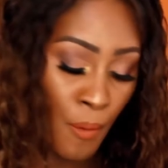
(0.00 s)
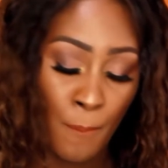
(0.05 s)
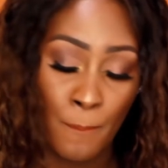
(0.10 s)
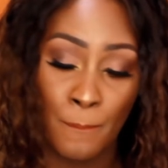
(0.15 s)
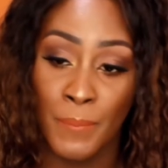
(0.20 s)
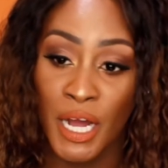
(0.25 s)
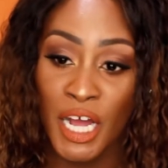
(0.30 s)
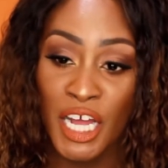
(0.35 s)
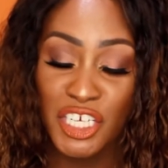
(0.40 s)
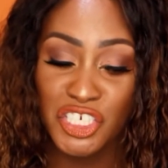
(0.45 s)

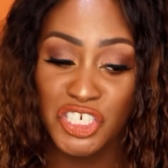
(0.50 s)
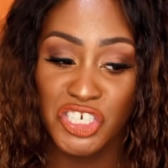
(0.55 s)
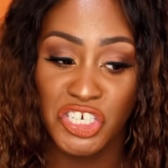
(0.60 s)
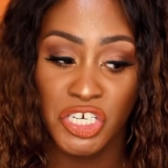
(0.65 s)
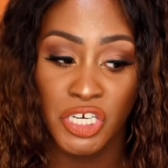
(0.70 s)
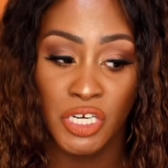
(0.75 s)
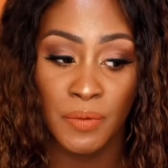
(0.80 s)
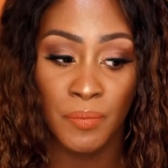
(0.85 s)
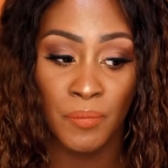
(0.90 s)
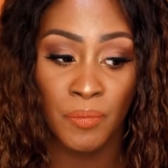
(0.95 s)

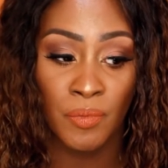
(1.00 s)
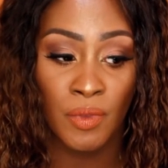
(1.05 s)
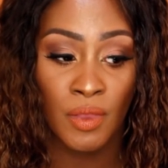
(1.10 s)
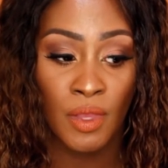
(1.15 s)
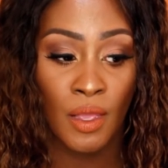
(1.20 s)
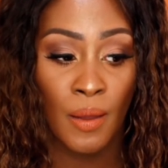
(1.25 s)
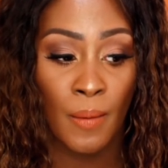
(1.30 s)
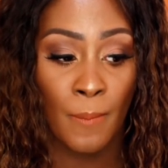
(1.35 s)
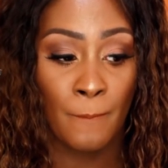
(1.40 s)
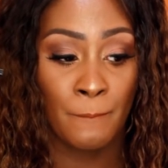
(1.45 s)
much
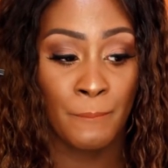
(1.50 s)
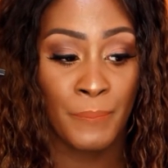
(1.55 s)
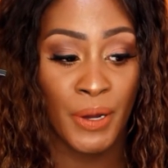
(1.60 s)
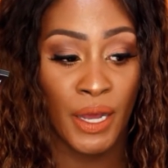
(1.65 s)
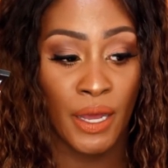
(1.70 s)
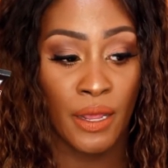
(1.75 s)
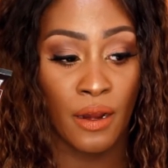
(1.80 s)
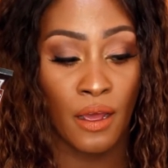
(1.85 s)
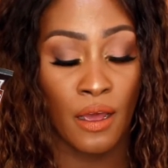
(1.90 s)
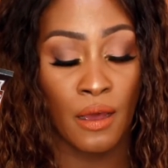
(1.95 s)

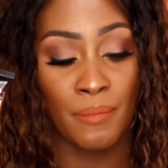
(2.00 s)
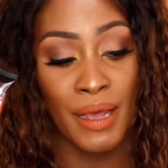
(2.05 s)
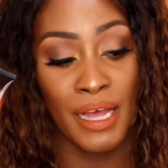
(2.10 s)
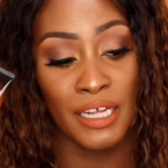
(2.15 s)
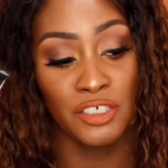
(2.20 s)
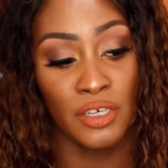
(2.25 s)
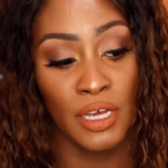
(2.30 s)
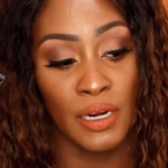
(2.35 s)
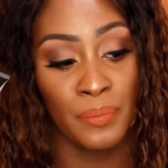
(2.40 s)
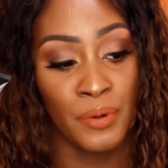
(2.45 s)
but um,
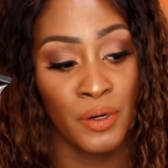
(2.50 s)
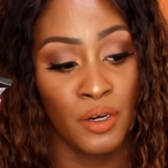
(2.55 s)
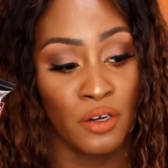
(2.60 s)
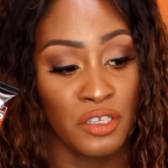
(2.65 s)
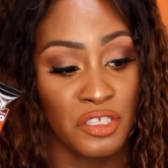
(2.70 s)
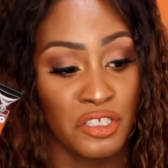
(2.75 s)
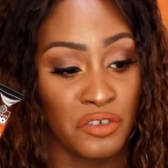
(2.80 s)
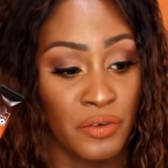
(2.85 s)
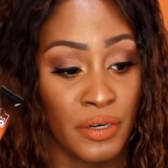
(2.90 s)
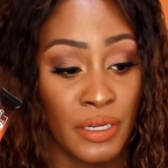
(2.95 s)
I try to put it on
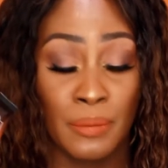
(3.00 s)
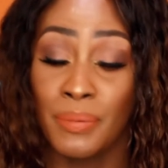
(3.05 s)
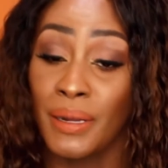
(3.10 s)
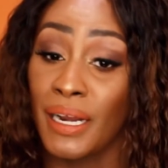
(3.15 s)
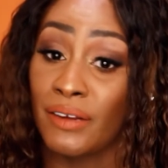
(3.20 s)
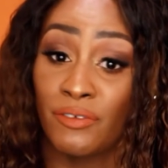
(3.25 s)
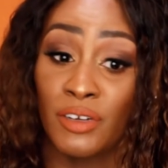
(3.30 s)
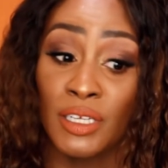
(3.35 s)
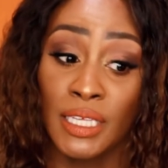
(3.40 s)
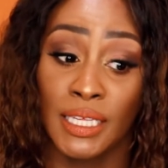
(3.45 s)
the screen, but
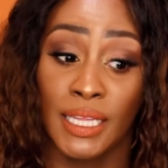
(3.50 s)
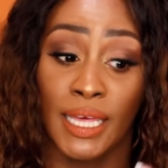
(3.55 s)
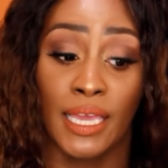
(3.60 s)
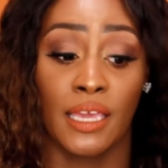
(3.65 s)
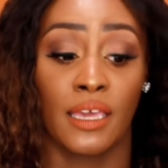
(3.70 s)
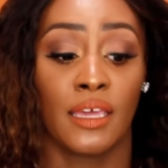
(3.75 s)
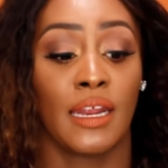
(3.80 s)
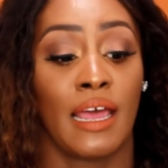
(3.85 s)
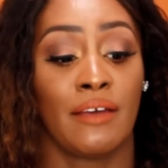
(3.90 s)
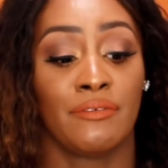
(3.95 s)
I really
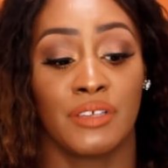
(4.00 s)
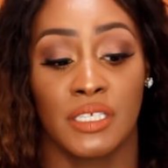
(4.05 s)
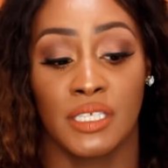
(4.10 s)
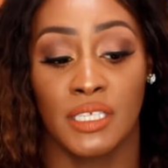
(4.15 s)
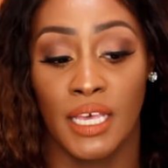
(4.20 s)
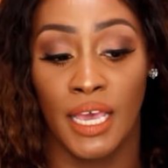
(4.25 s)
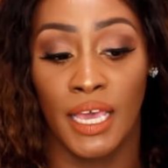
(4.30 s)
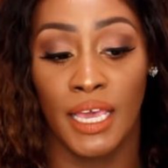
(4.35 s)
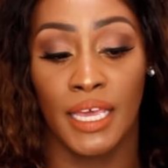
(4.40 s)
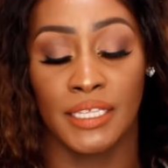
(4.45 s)
like it. I have to
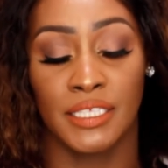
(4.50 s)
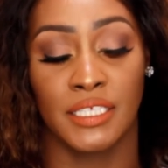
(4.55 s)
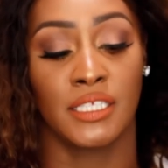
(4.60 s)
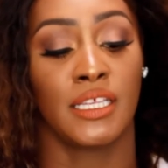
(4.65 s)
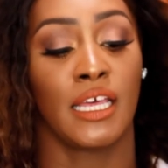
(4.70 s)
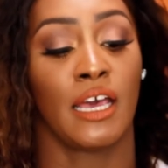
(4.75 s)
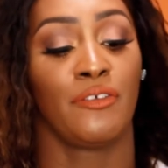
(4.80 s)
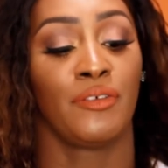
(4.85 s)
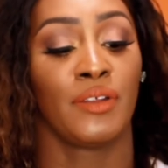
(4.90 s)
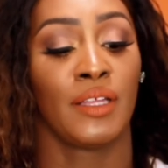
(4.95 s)
say, it's
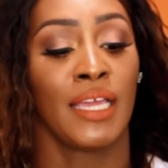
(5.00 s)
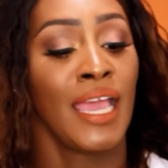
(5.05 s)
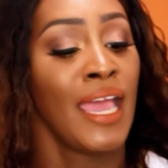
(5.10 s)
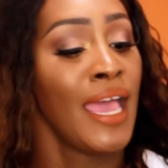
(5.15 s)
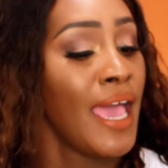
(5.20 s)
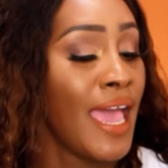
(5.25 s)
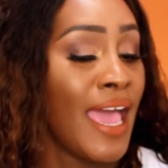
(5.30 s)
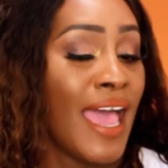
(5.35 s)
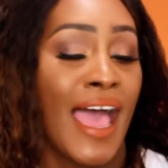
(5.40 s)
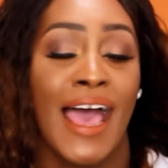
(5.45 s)
definitely,
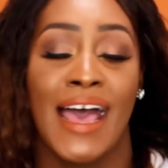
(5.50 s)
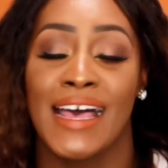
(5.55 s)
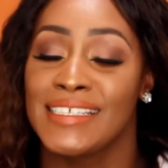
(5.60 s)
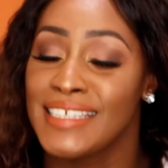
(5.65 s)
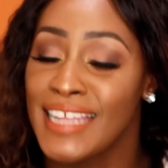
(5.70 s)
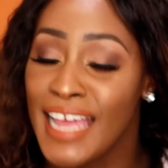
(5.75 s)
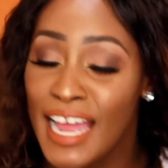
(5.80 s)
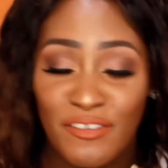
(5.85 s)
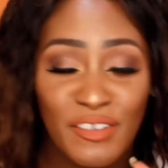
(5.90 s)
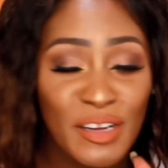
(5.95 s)
it
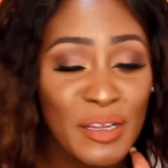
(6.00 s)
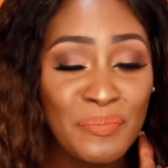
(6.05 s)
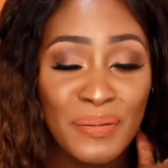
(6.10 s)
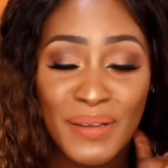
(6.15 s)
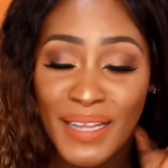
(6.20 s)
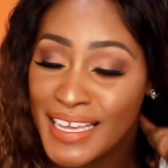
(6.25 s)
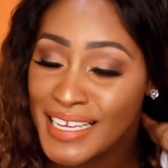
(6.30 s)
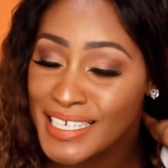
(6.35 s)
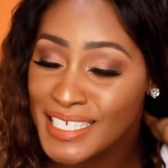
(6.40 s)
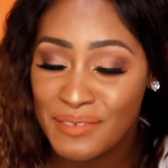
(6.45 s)
has not
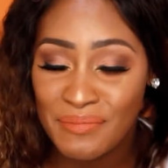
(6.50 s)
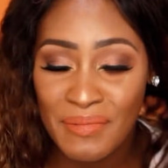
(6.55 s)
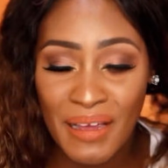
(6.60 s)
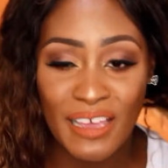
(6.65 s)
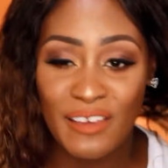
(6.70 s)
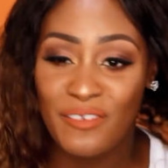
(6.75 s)
replaced my